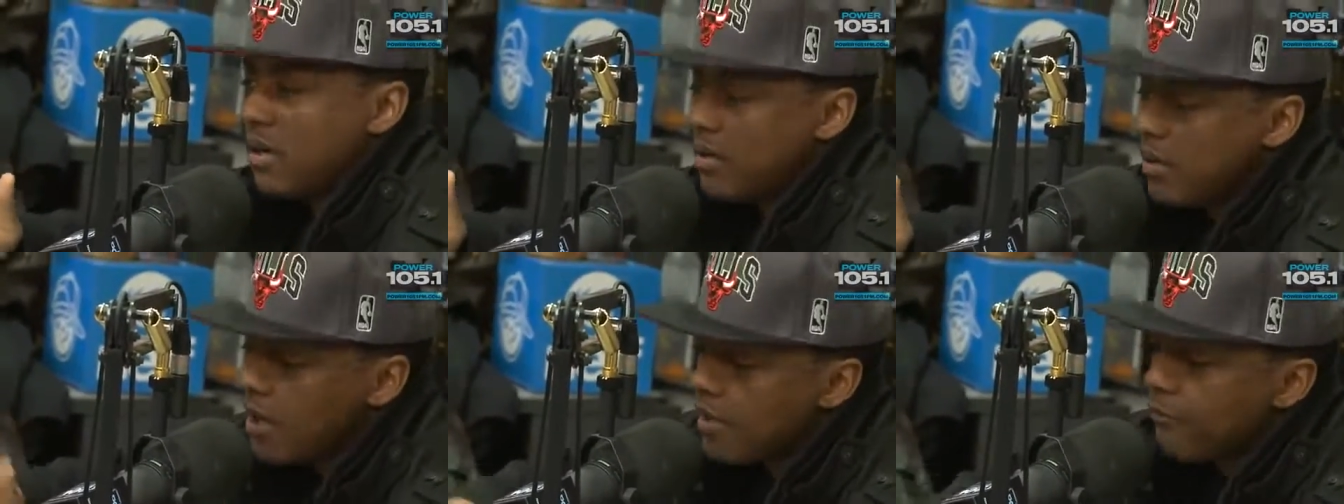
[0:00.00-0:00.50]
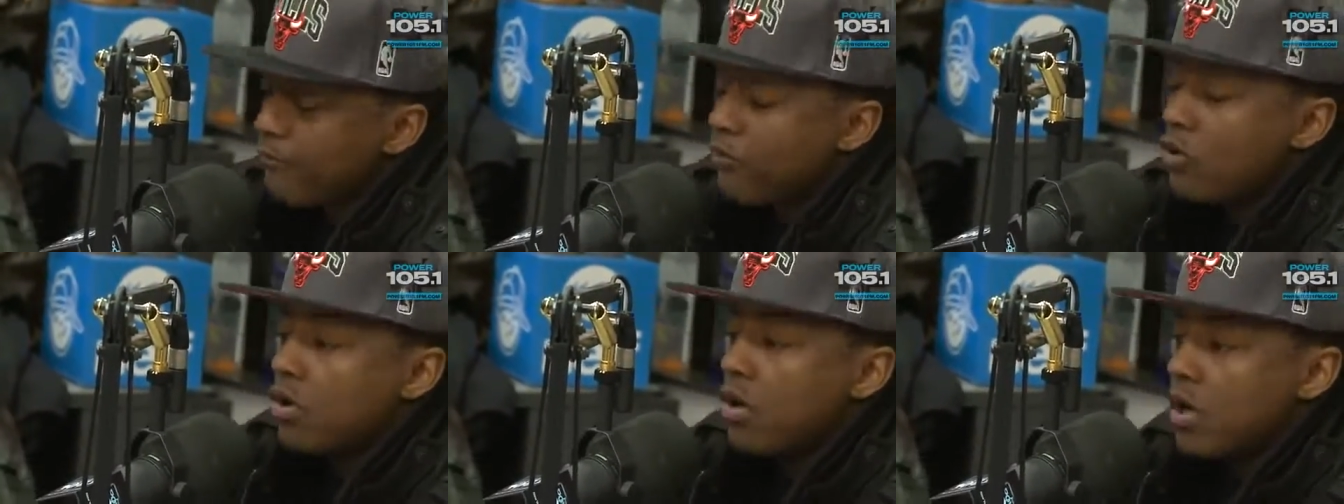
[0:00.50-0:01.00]

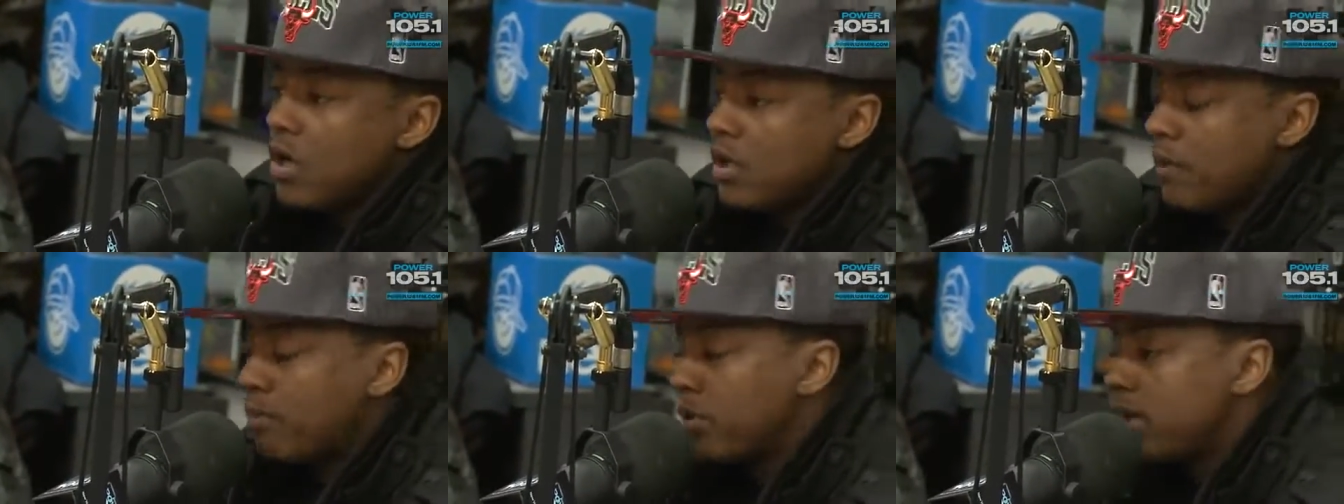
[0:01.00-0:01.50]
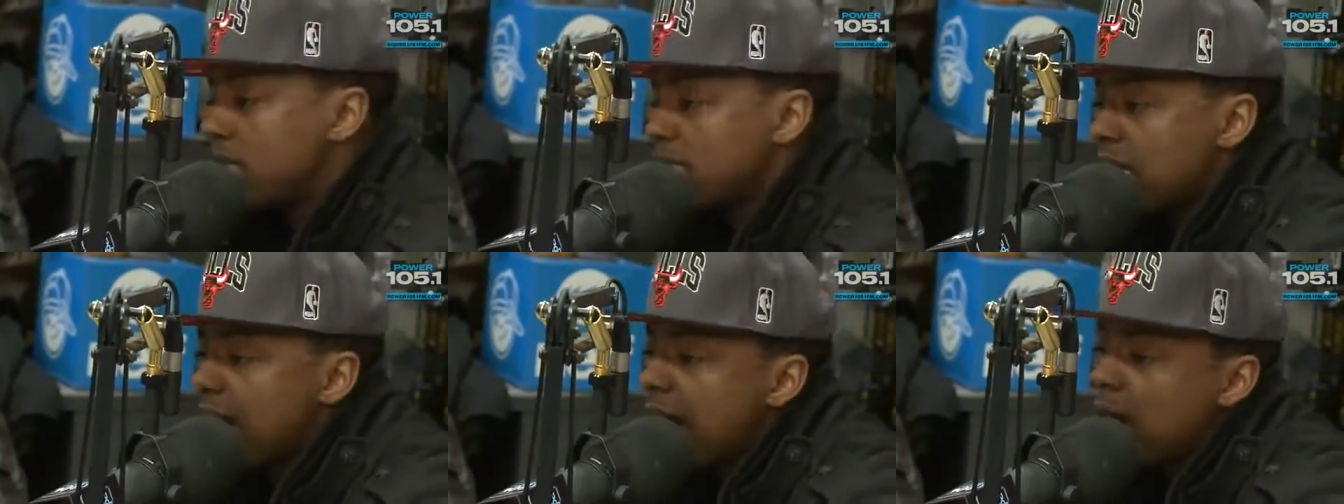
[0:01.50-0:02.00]
Therefore, to praise
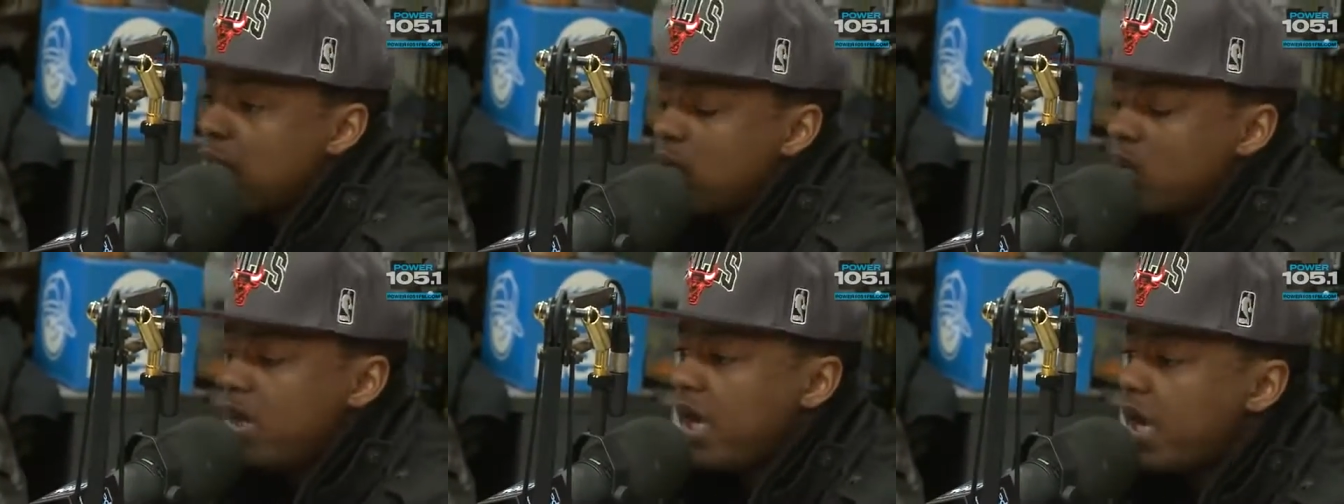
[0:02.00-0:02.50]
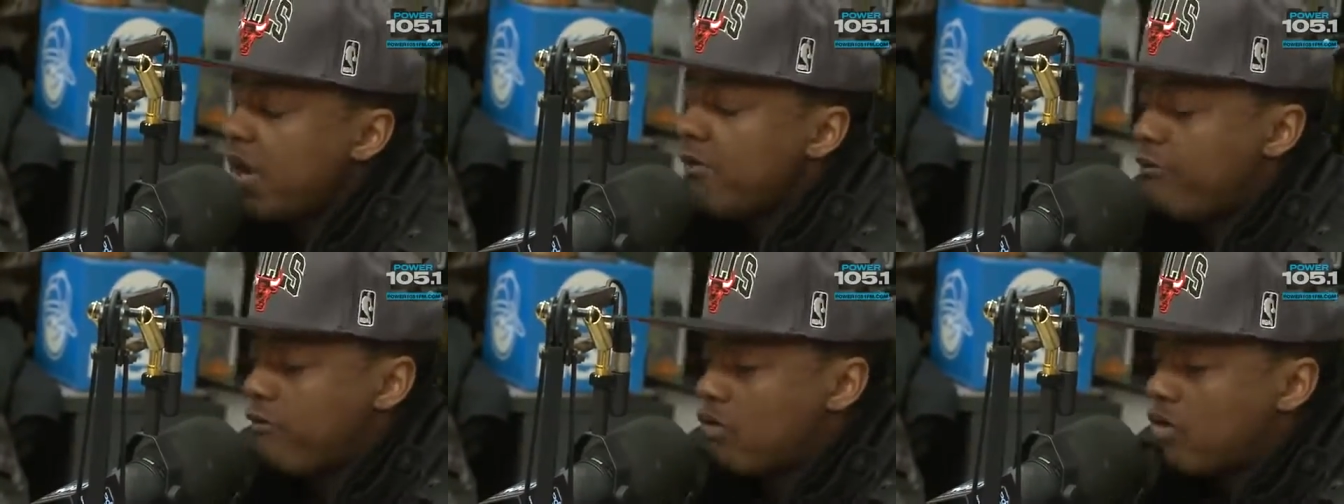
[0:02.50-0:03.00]
God what we here
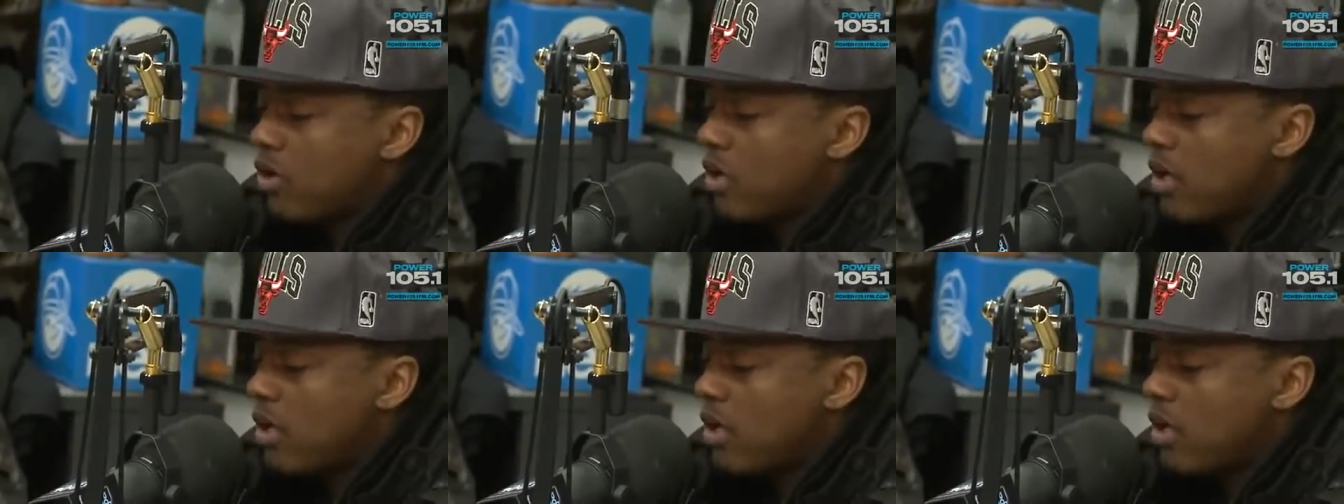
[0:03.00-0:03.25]
for.